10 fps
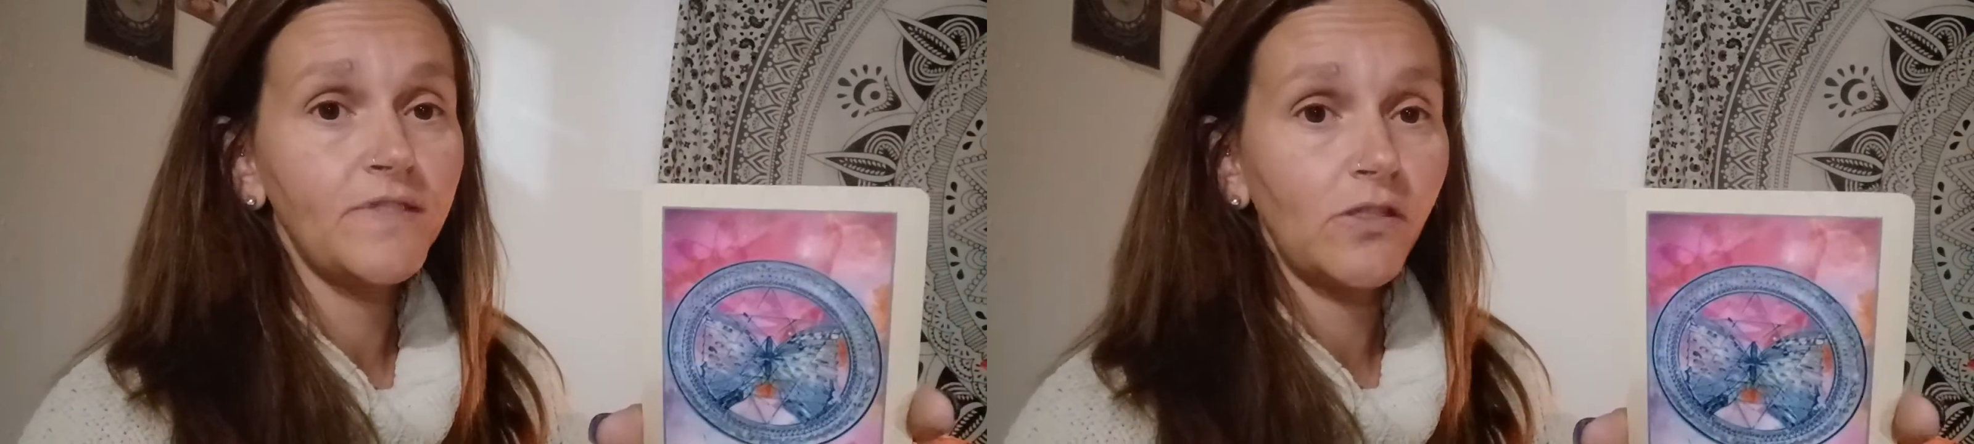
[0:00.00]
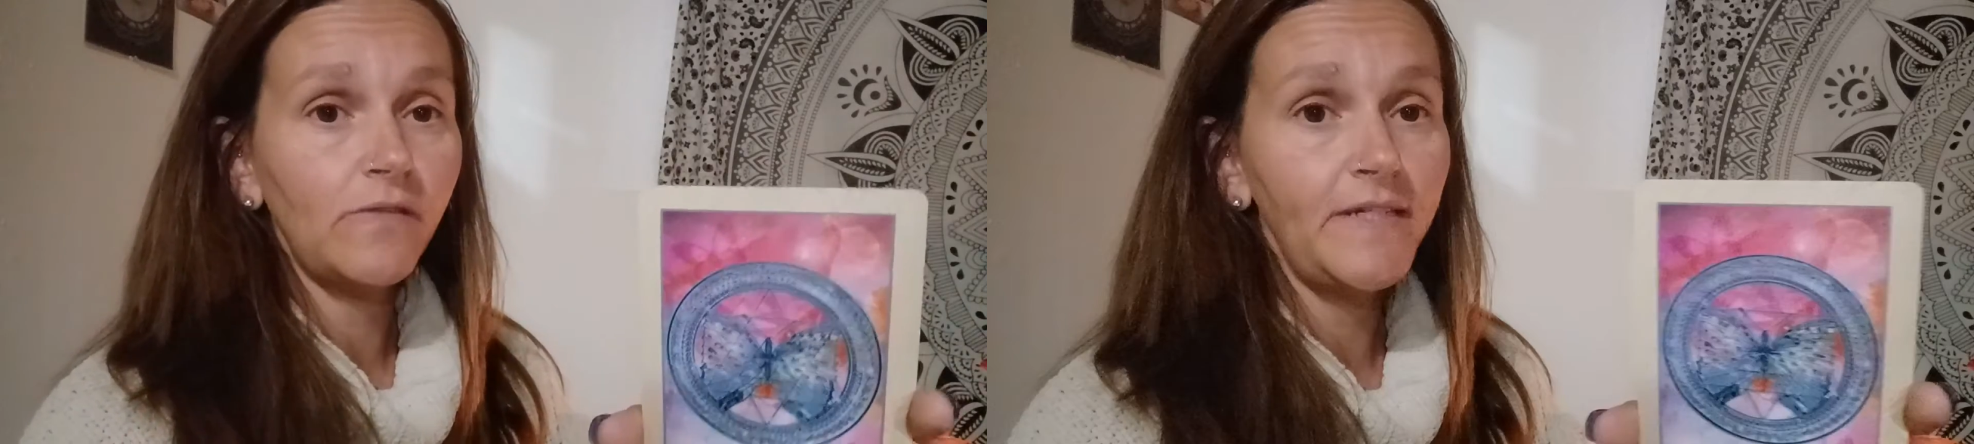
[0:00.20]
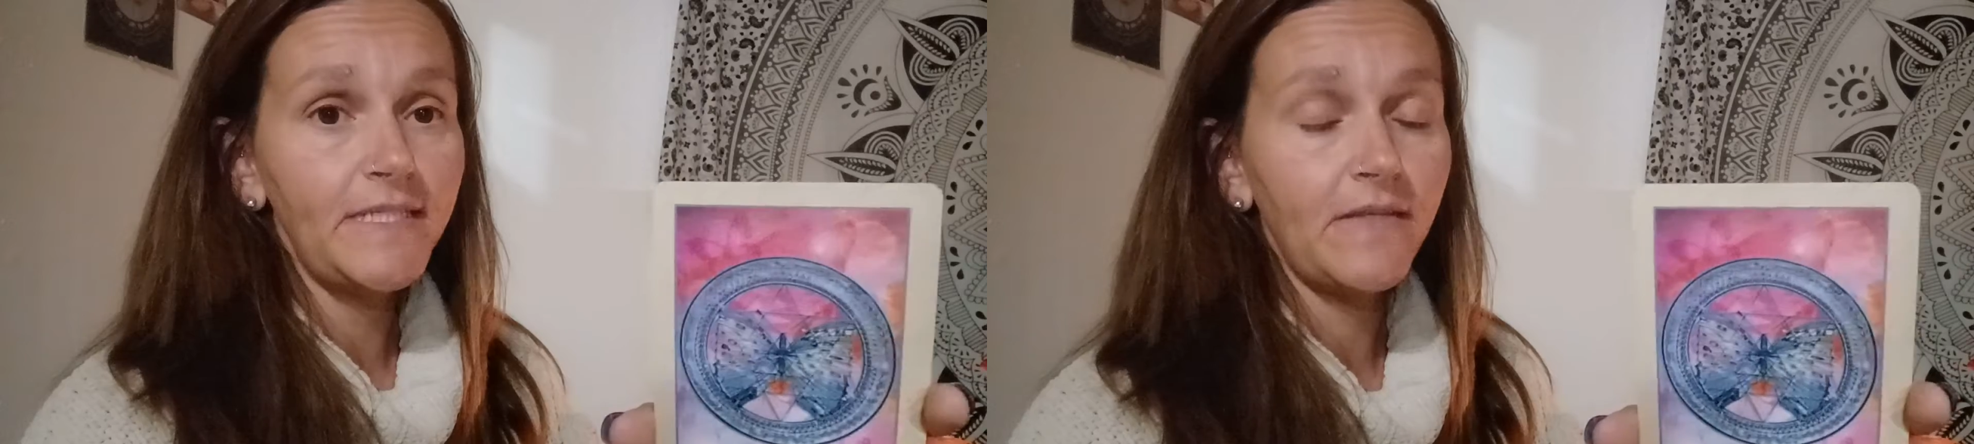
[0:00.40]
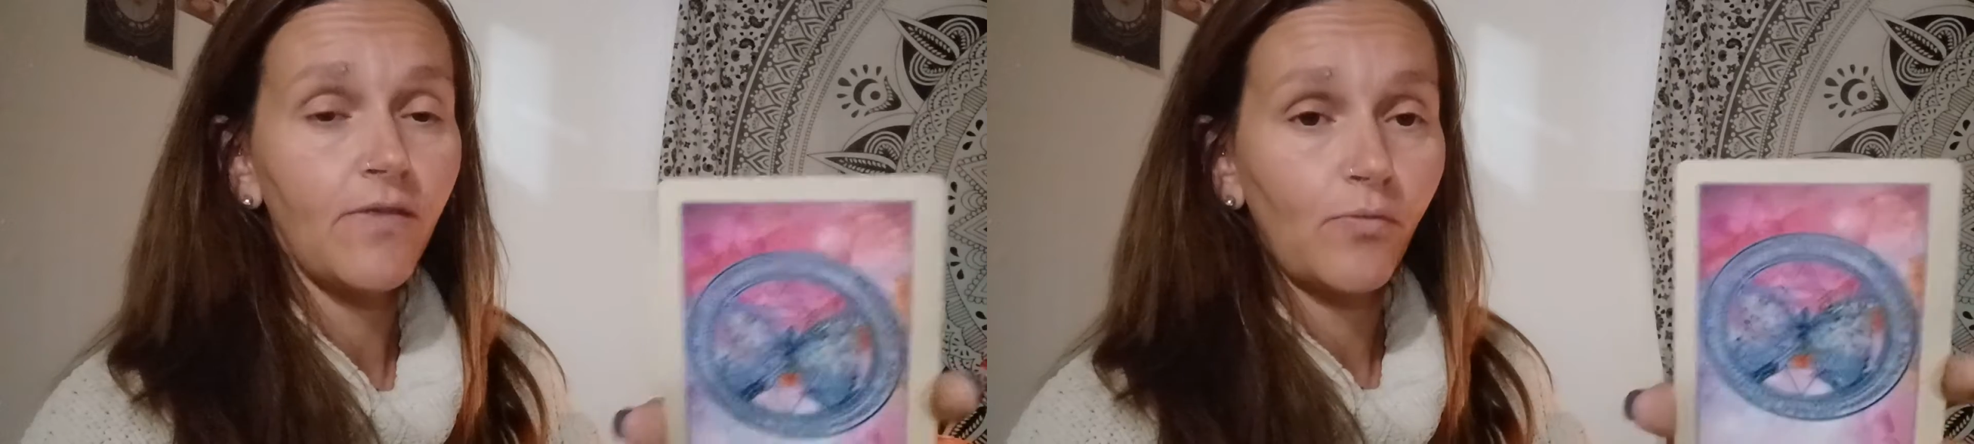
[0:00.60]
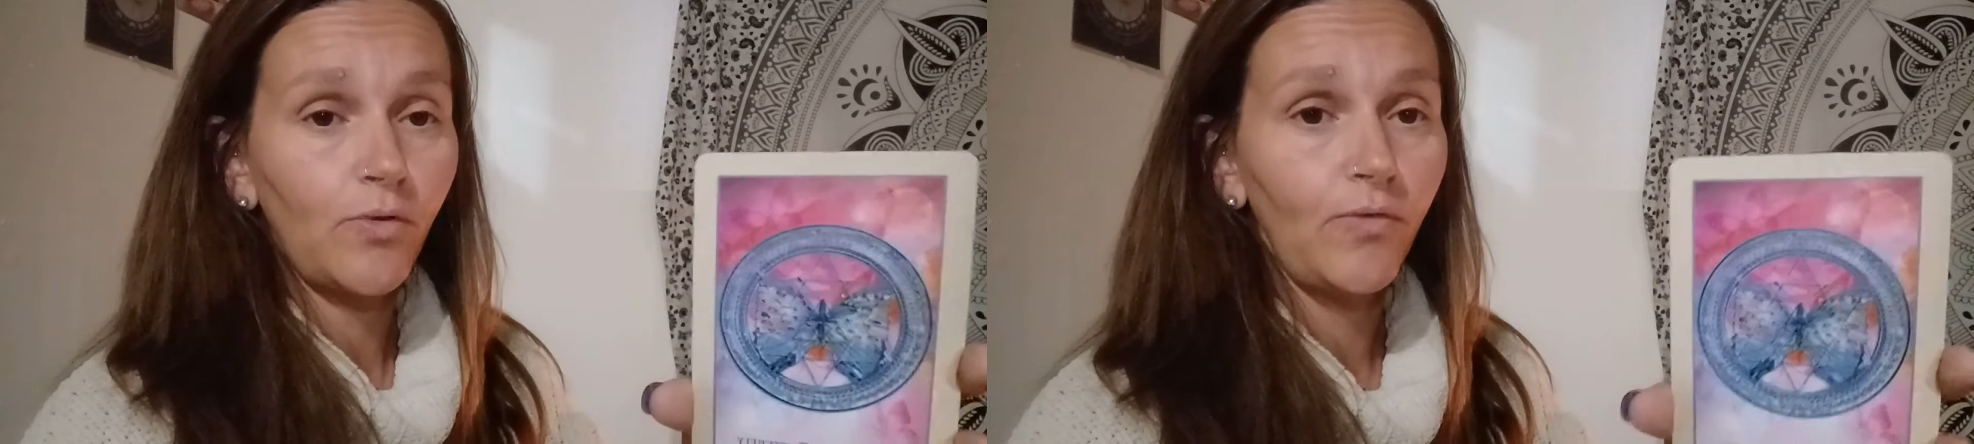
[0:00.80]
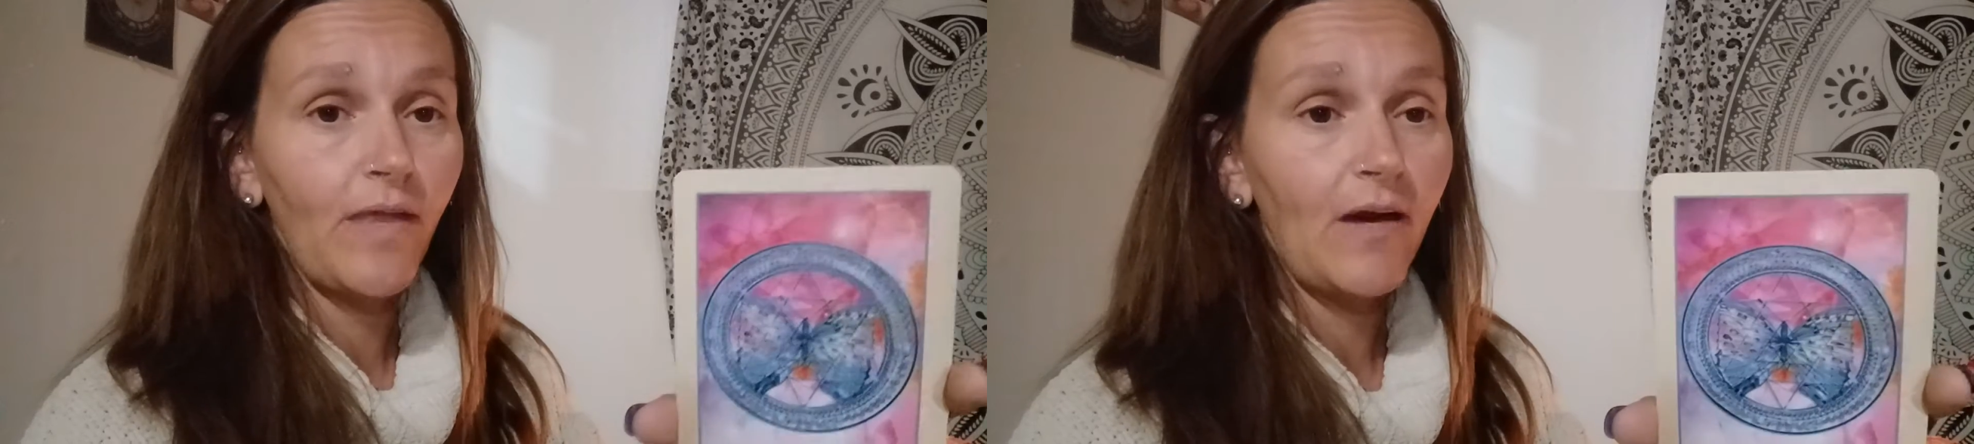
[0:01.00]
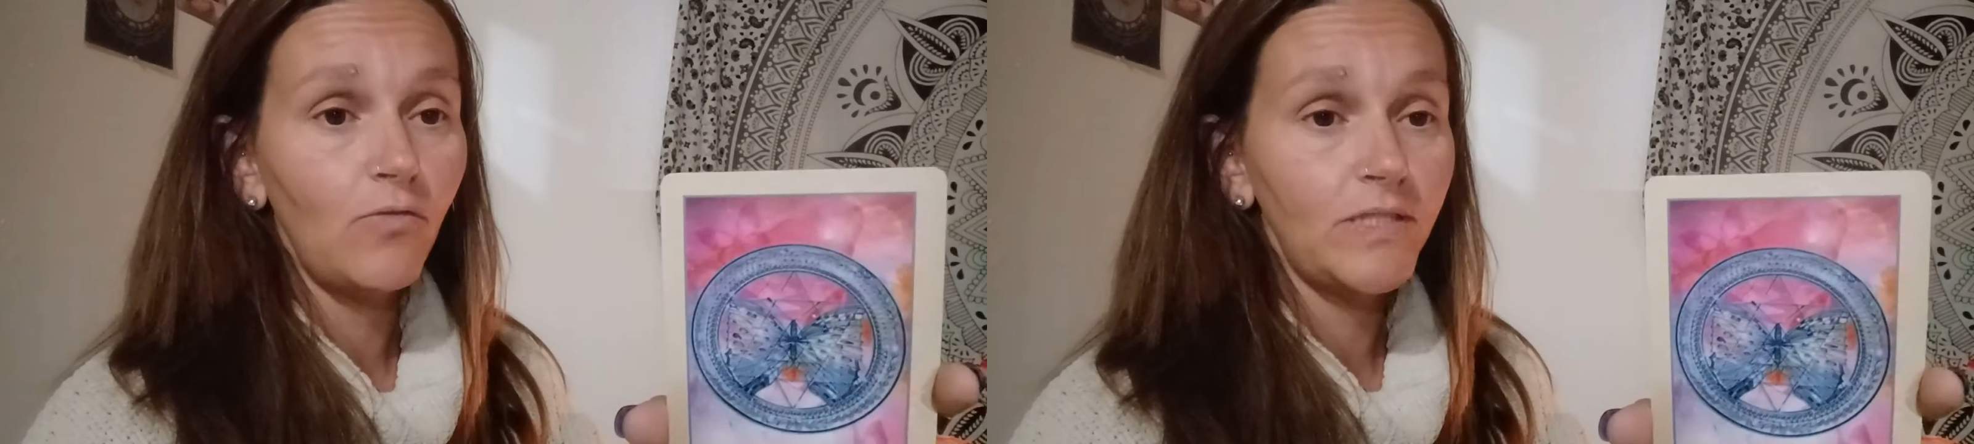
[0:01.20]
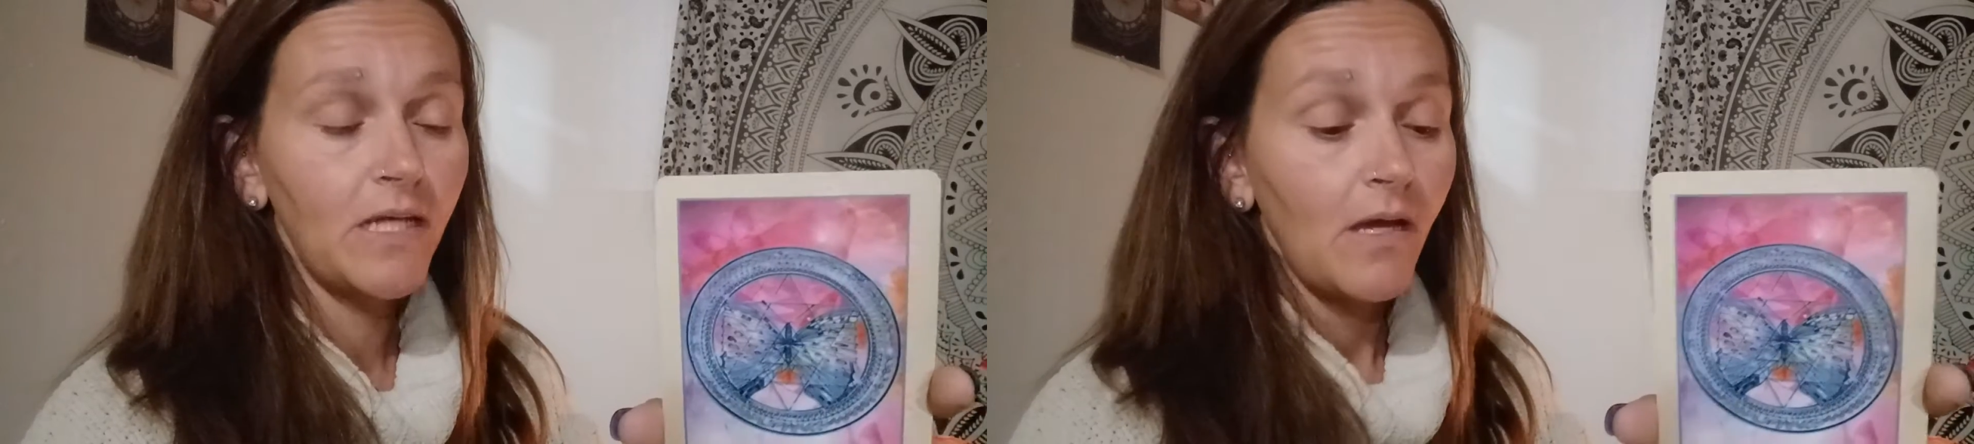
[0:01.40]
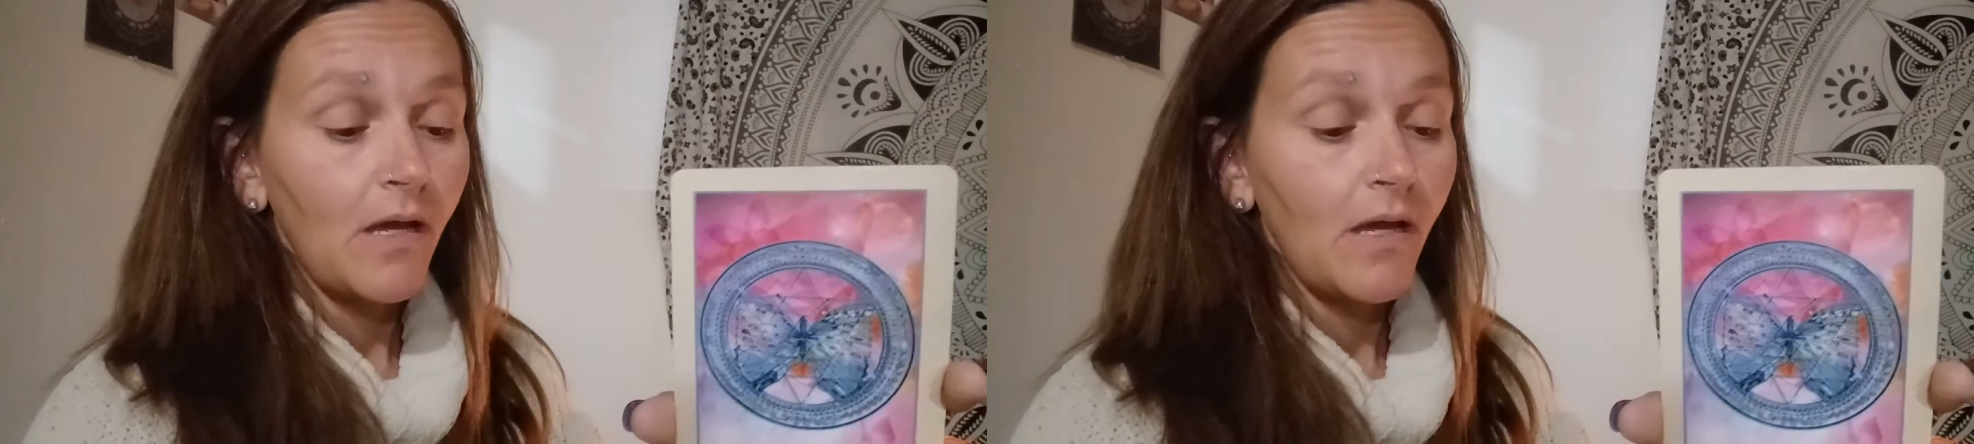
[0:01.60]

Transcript: service and through those